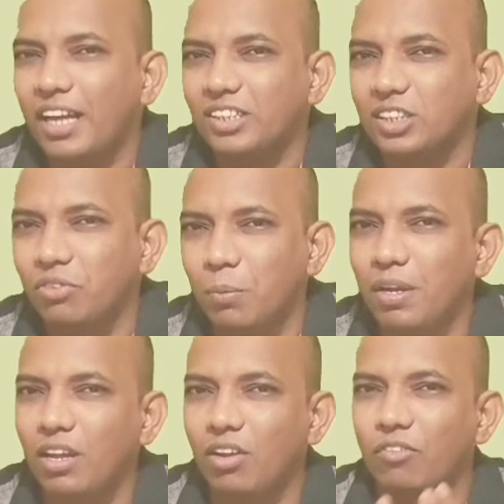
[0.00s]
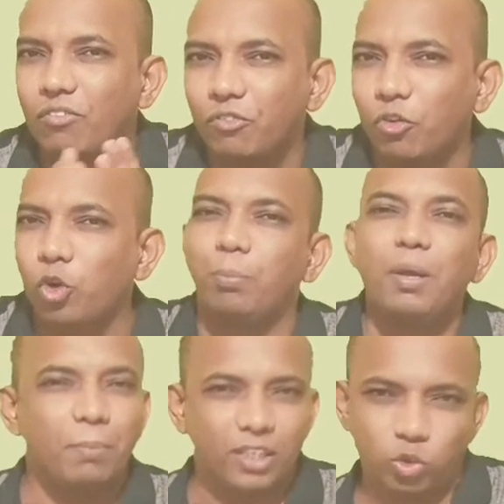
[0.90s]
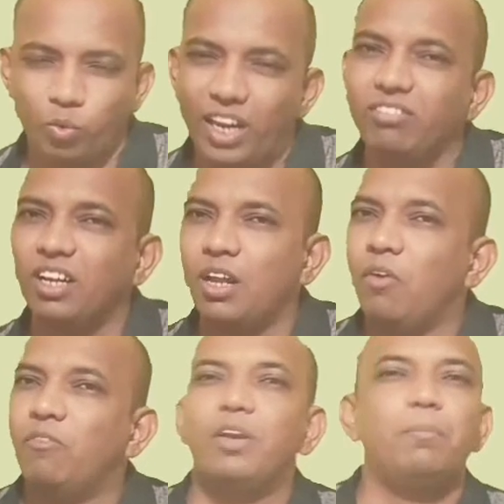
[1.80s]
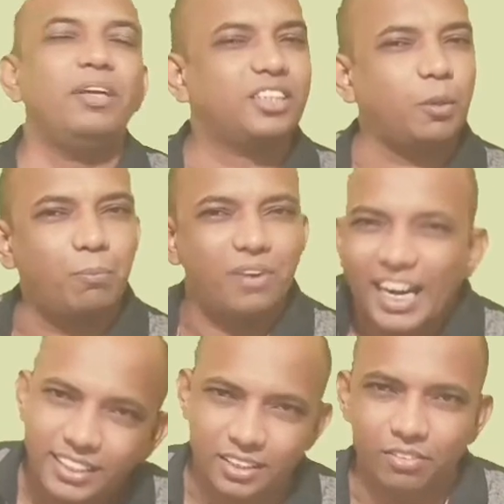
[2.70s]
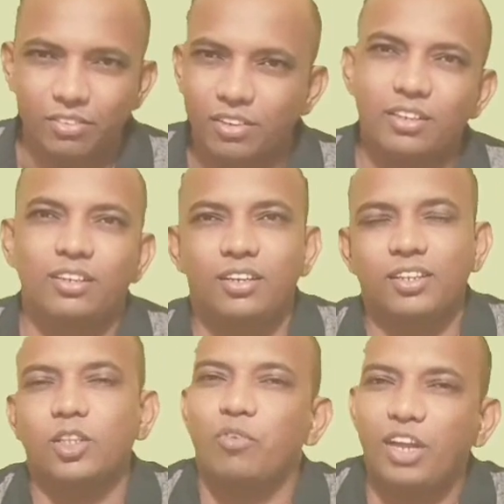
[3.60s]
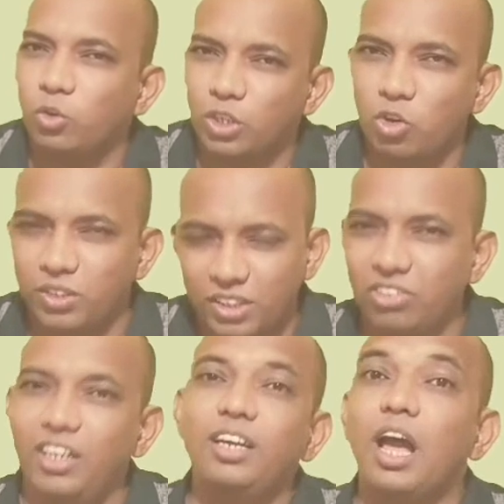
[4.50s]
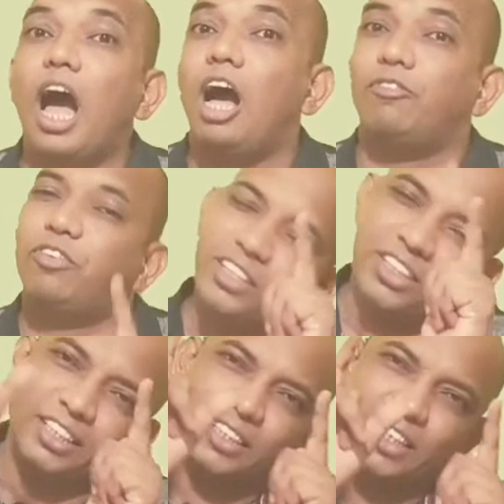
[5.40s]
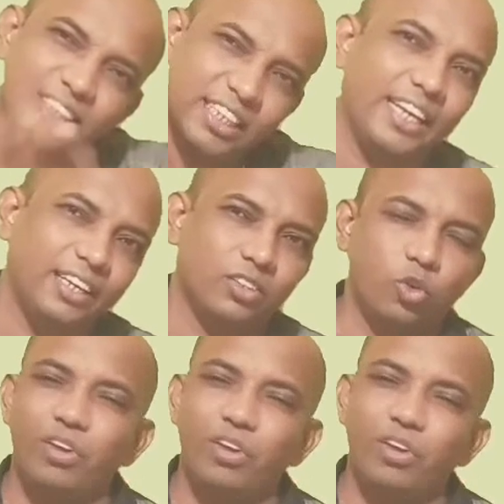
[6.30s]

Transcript: my answer will be 4p plus 12 will be subtracted, the way are looking on the screen, after changing the sign.